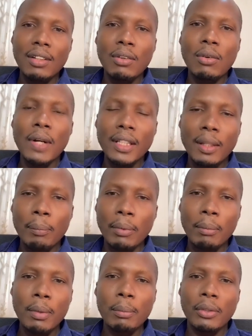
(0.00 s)
or what the
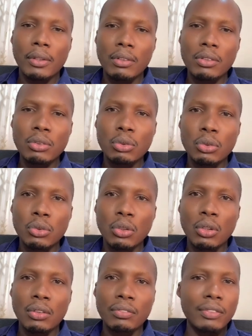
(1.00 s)
problem you're going to
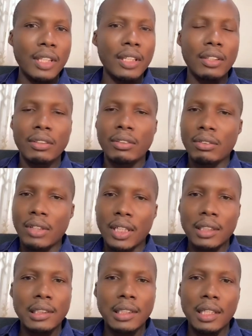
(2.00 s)
solve, then you
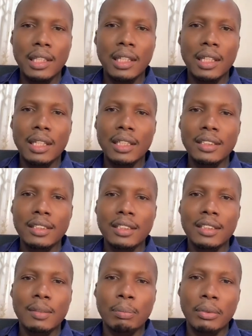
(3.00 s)
can start an
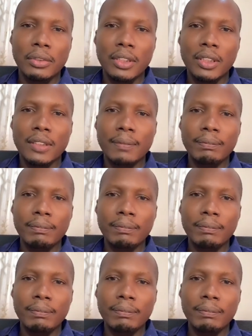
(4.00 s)
analytics project.